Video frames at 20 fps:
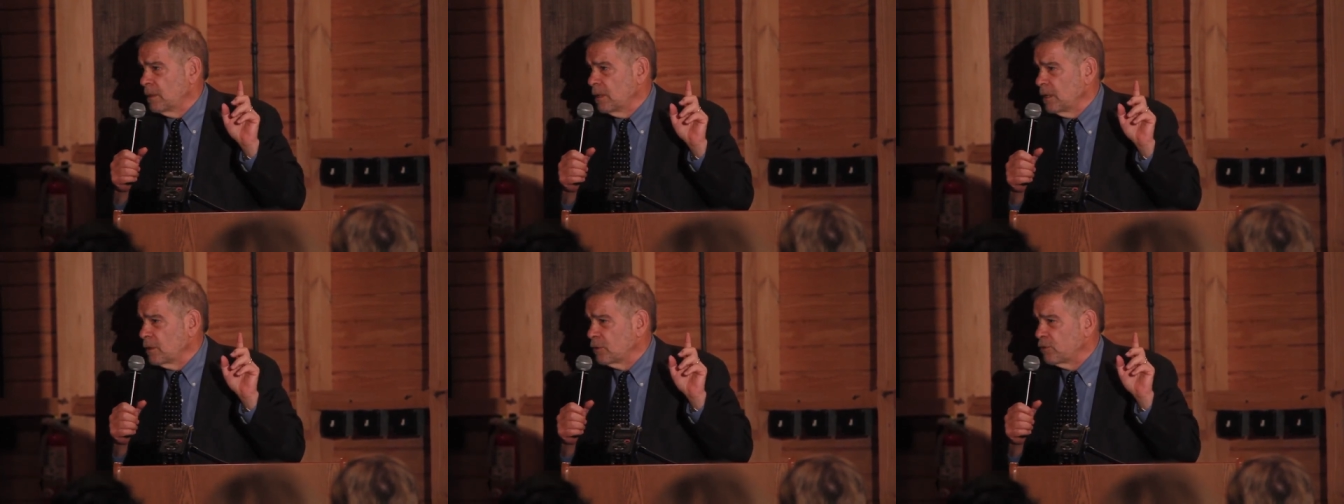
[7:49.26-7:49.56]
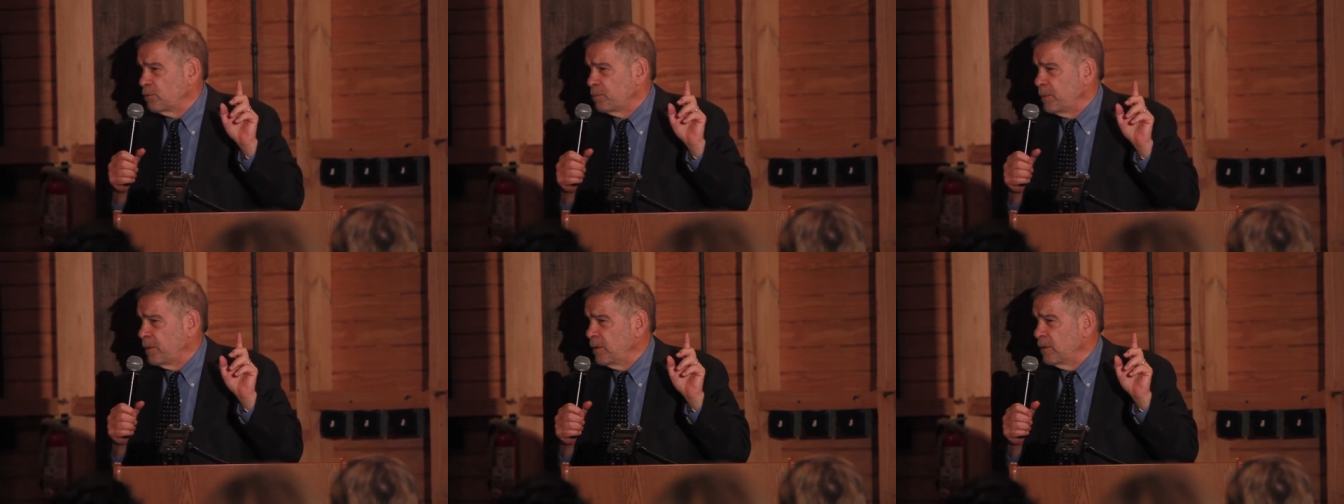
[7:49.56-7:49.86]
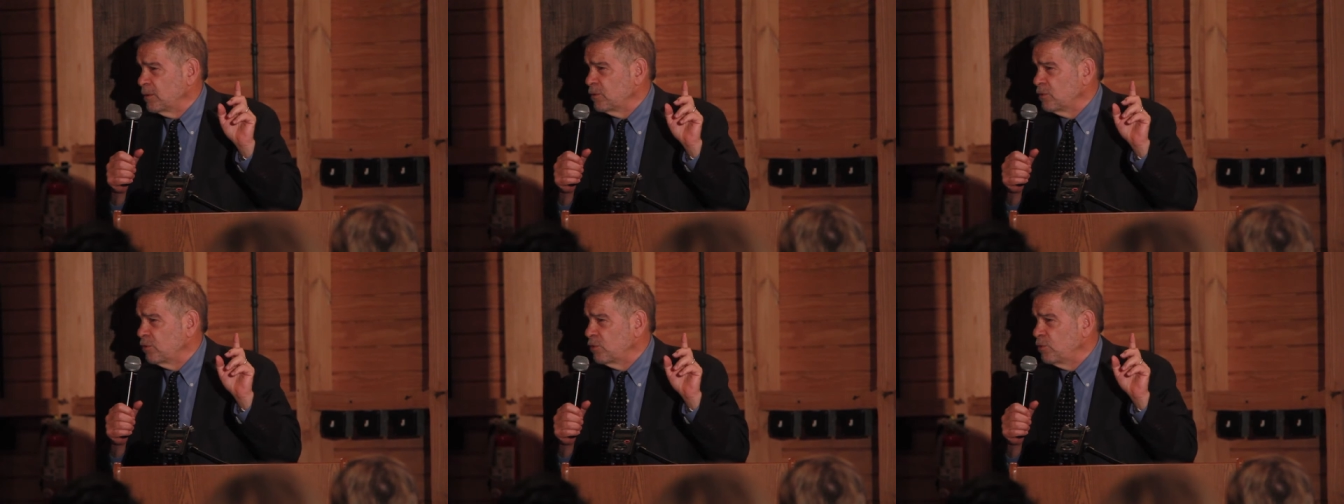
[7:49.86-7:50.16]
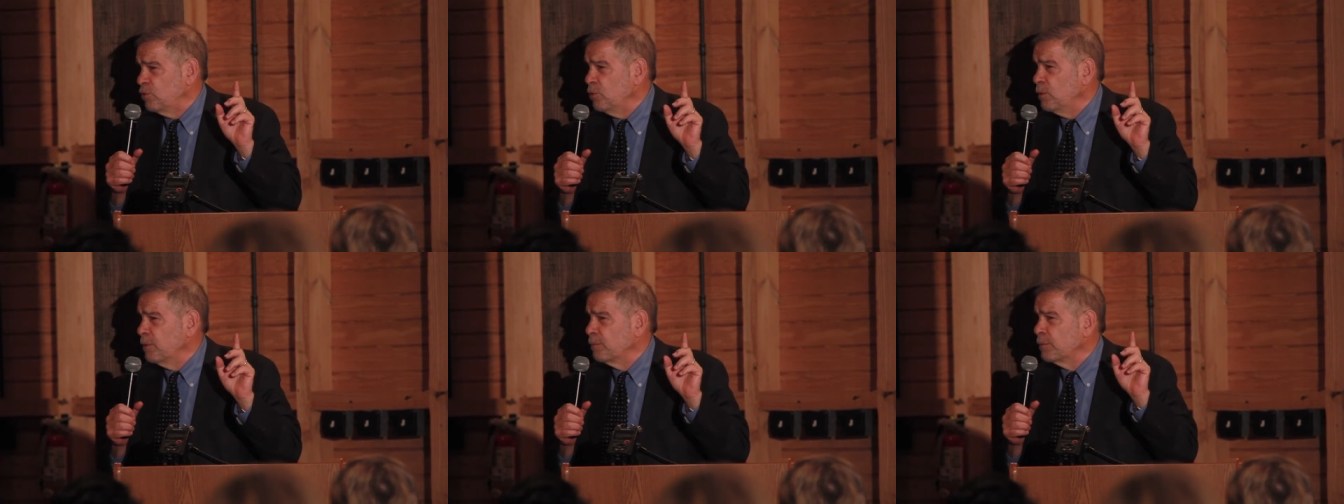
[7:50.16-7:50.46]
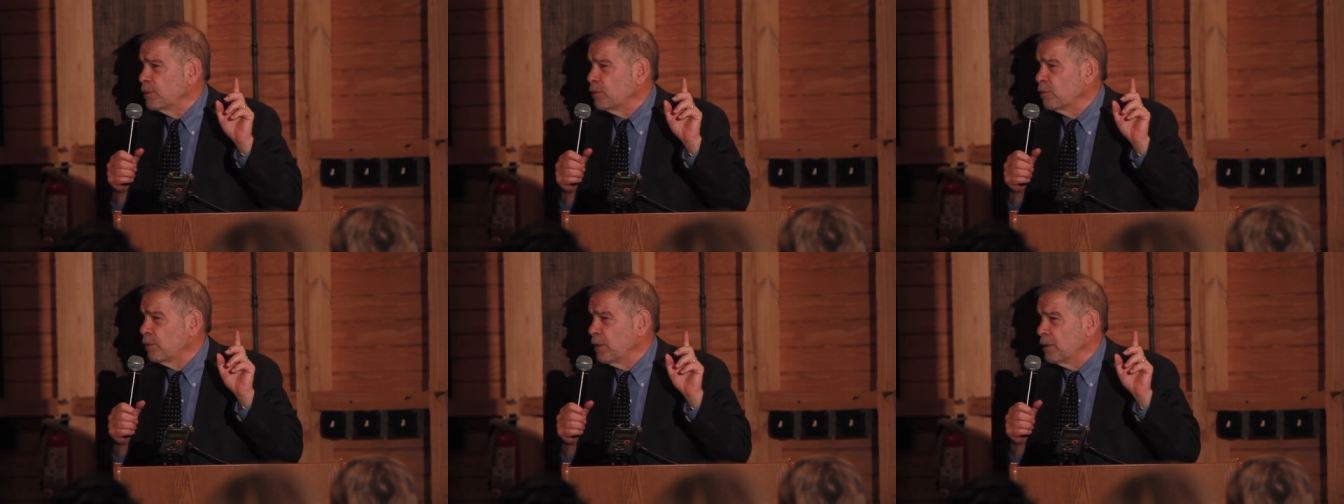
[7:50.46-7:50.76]
that experienced two
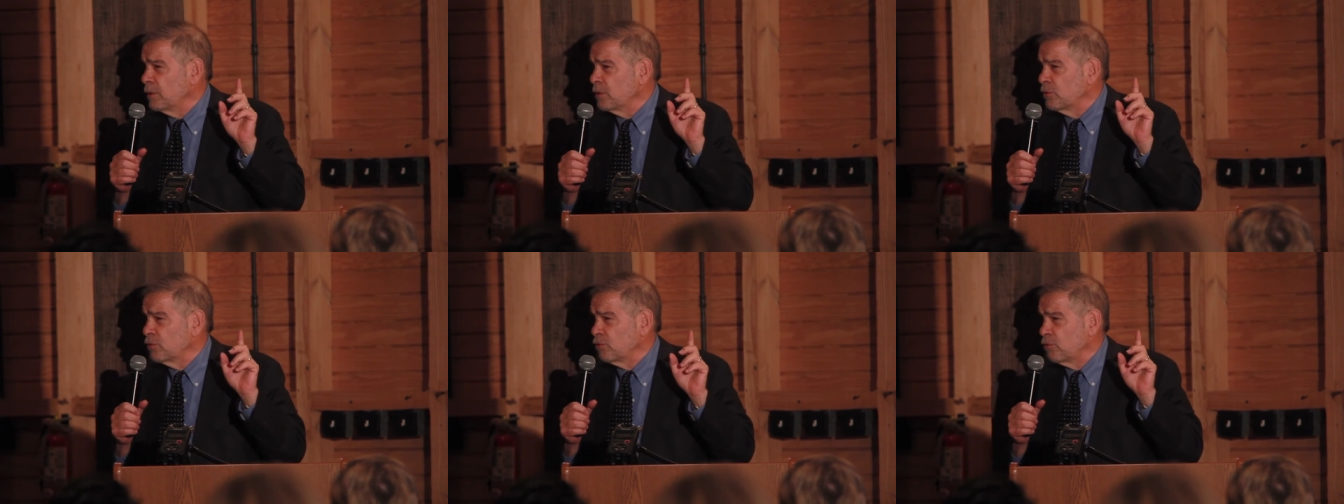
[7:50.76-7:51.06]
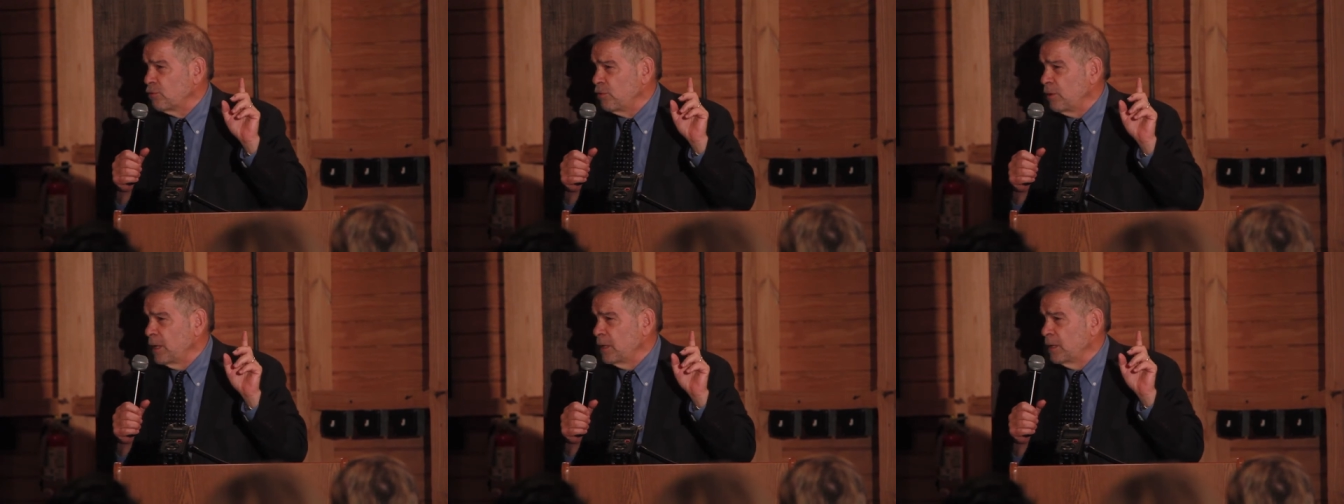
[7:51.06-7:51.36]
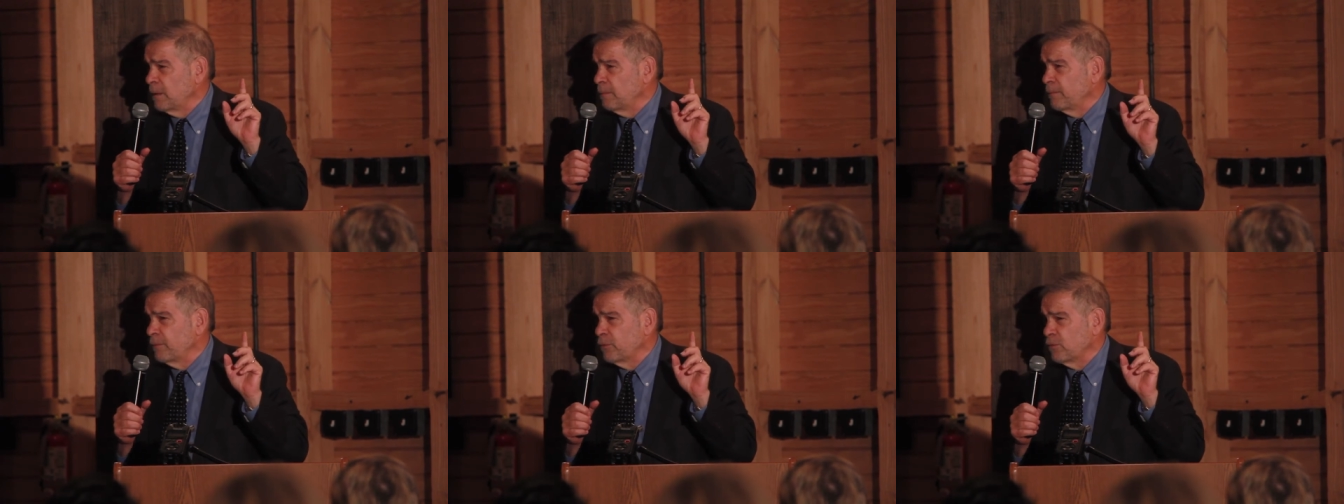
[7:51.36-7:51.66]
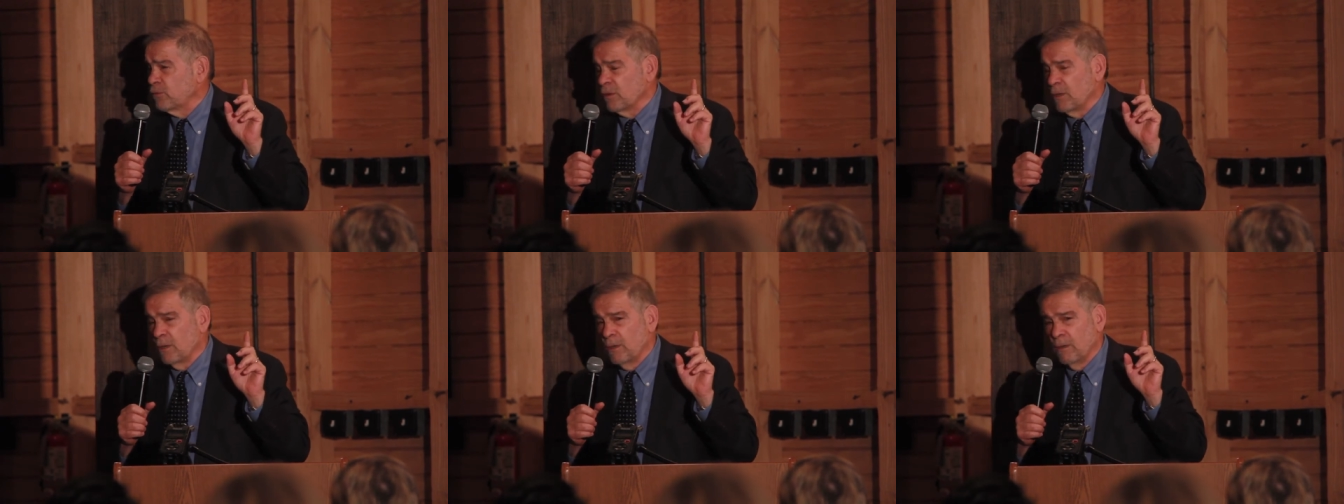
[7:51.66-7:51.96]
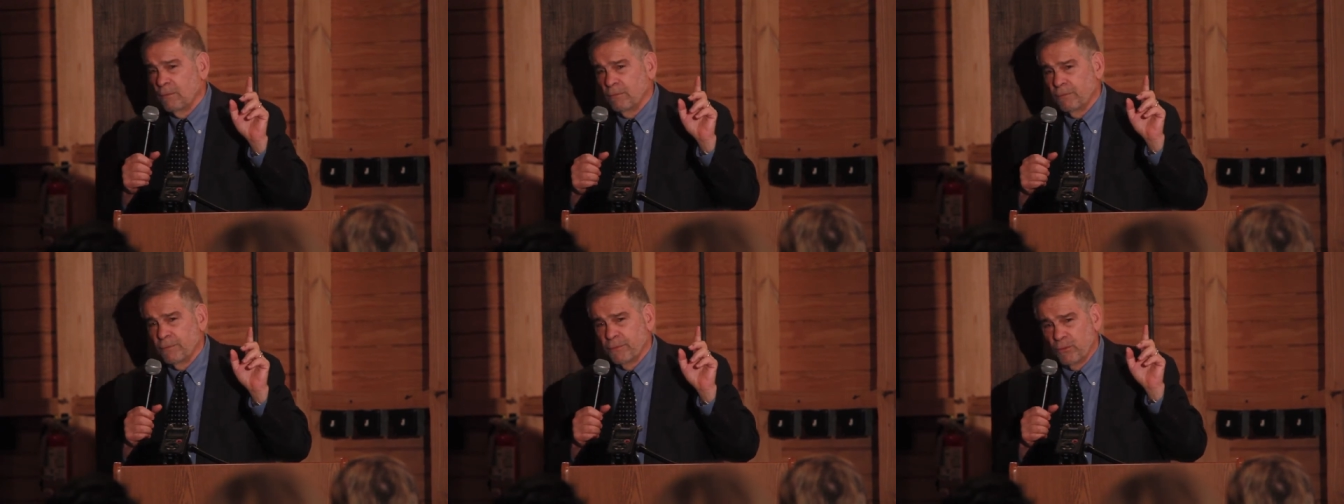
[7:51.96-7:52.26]
of the greatest triumphs
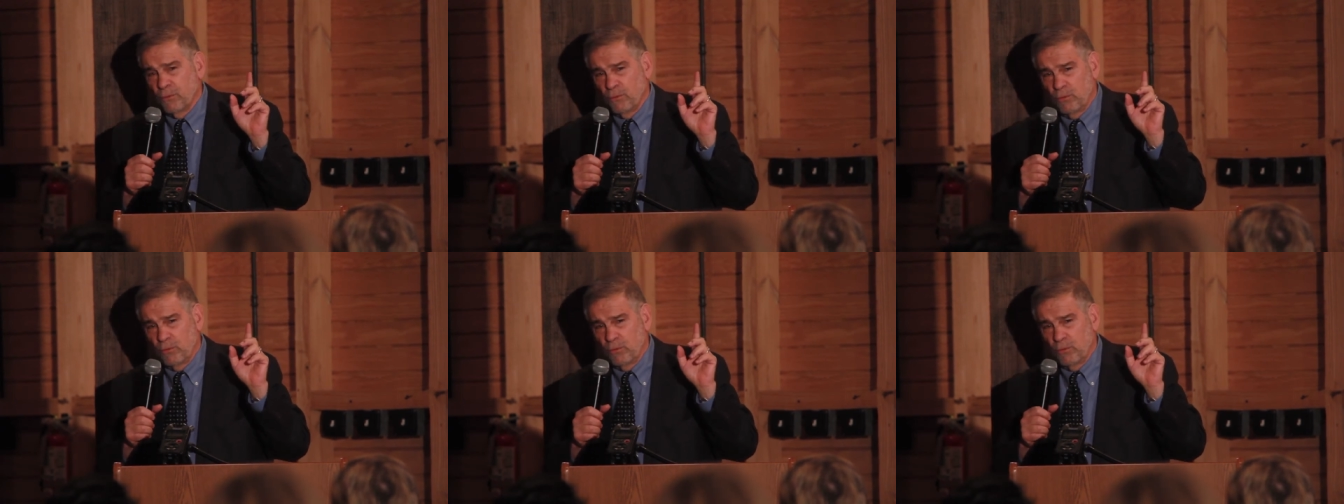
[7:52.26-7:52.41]
of